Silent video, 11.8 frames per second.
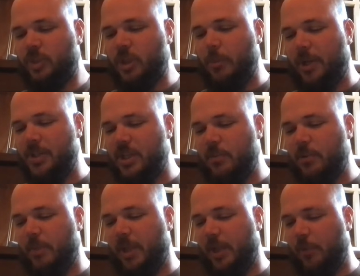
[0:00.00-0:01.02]
But it seemed to
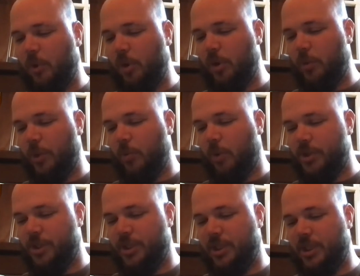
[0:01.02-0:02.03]
me they were all going to
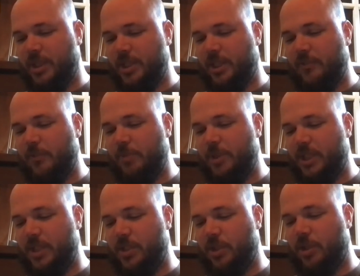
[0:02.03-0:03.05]
Washington as a living
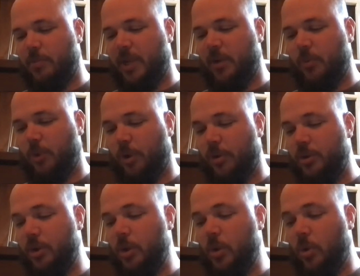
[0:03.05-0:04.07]
petition to demand work,
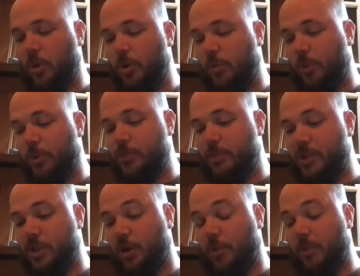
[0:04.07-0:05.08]
or the work should be
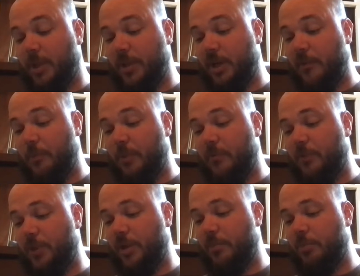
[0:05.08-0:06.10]
started by the government for
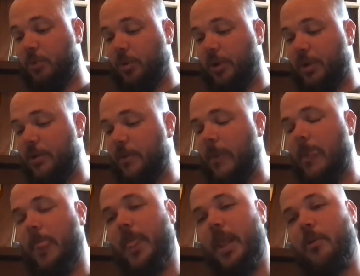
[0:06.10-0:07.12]
the unemployed.
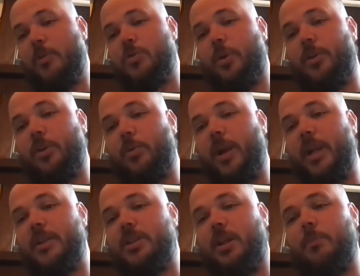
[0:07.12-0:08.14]
It was one of the
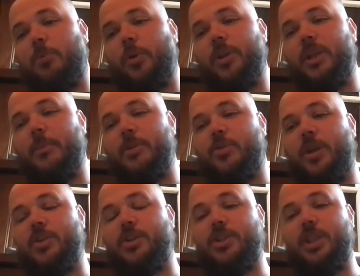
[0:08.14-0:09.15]
greatest unemployed
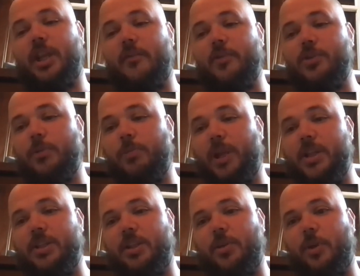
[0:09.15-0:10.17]
demonstrations that ever took
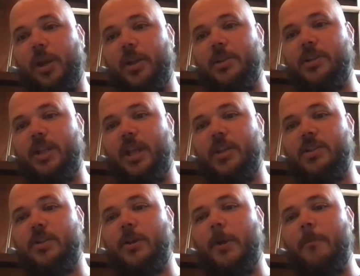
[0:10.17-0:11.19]
place in the United
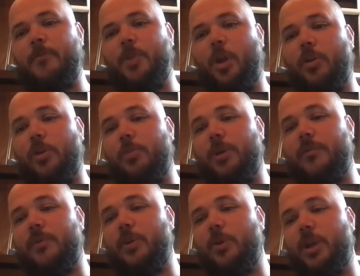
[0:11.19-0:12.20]
States, although but
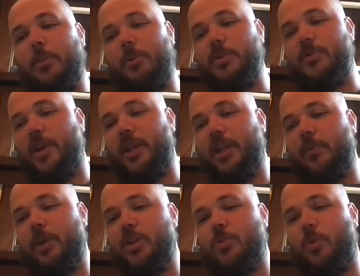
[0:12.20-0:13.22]
few in numbers finally
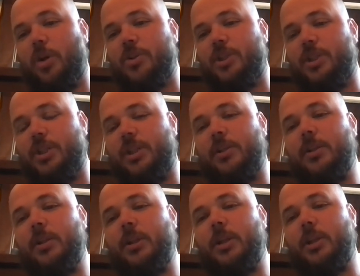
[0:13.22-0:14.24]
reached Washington.
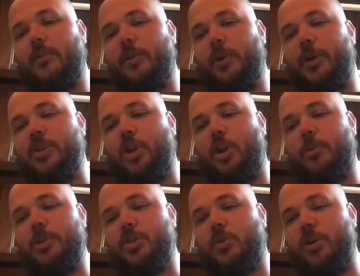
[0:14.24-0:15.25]
The various
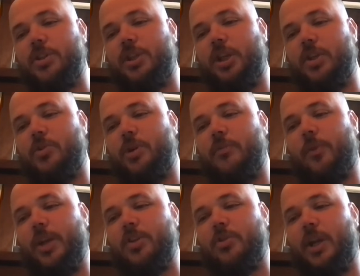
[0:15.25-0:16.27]
armies crossed the country in
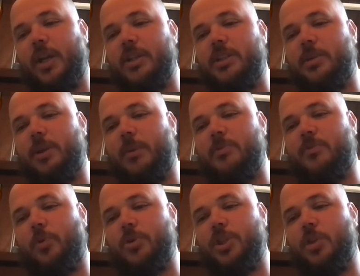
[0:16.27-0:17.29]
freight trains, sometimes
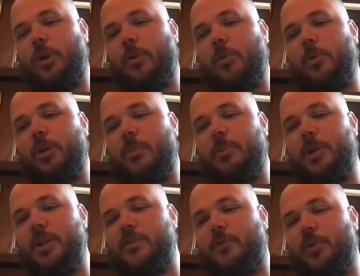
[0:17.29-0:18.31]
forcing the railroad
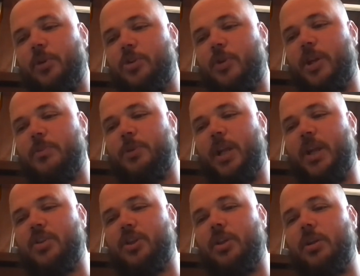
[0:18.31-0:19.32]
companies to furnish
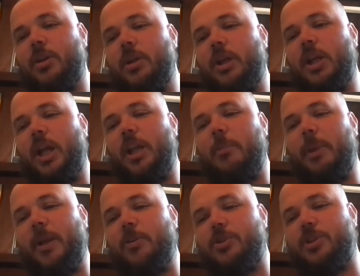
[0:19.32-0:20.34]
transportation, and the
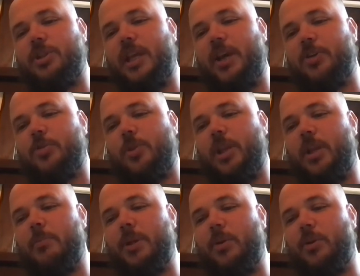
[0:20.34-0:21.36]
mayors of the towns where they
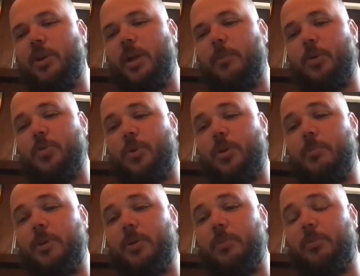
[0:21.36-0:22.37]
appeared in numbers were
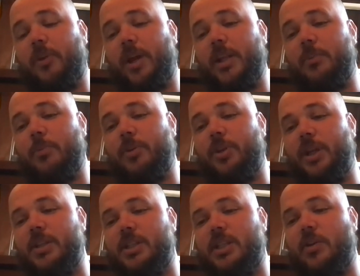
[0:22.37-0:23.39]
compelled to provide them with the
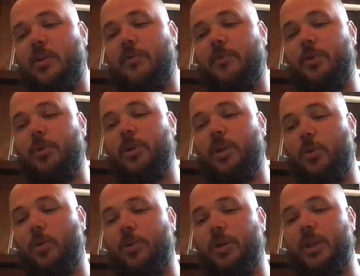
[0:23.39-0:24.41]
necessary food in
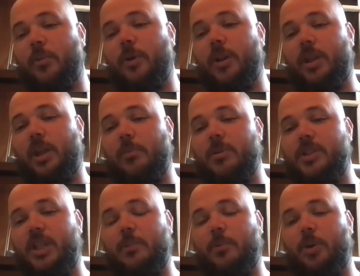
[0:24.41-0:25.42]
order to get rid of them and send them